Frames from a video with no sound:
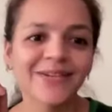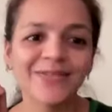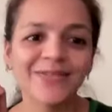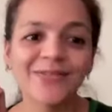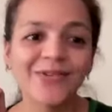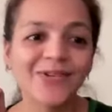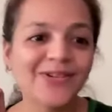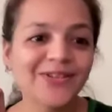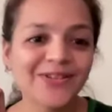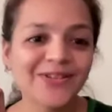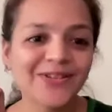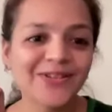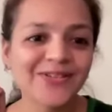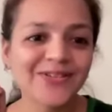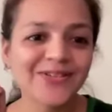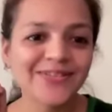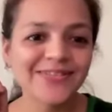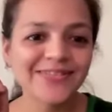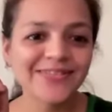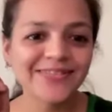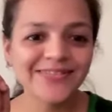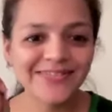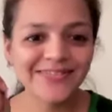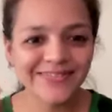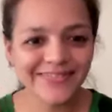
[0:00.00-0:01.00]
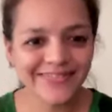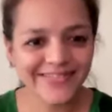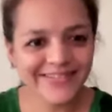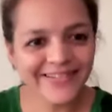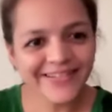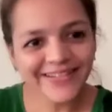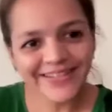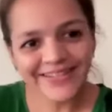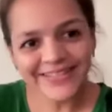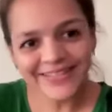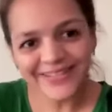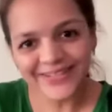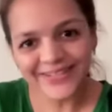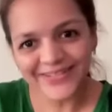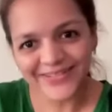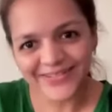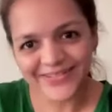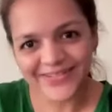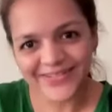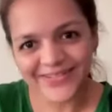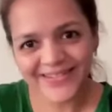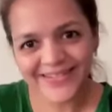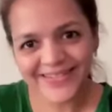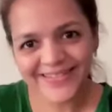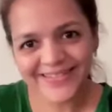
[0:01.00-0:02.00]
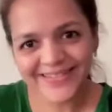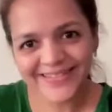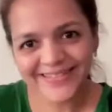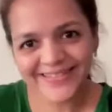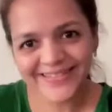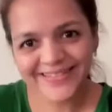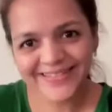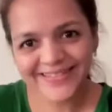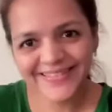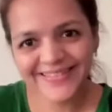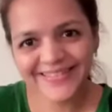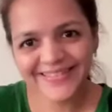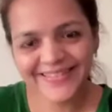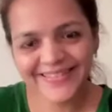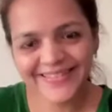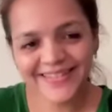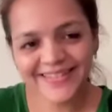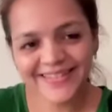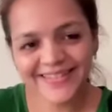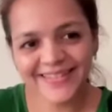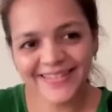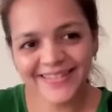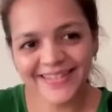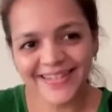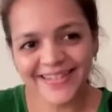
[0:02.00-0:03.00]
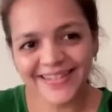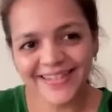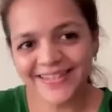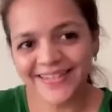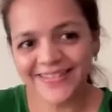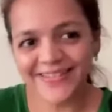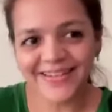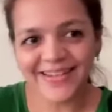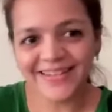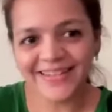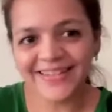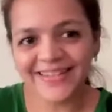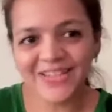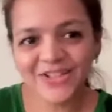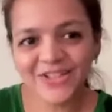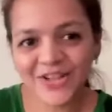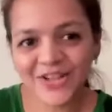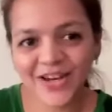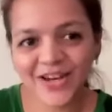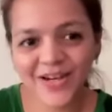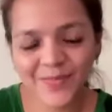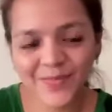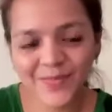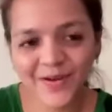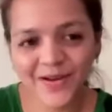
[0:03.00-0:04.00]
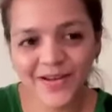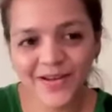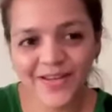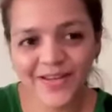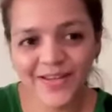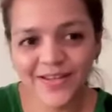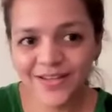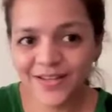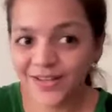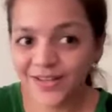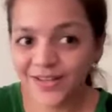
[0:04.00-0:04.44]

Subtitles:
What do? You hold, you let the child bike,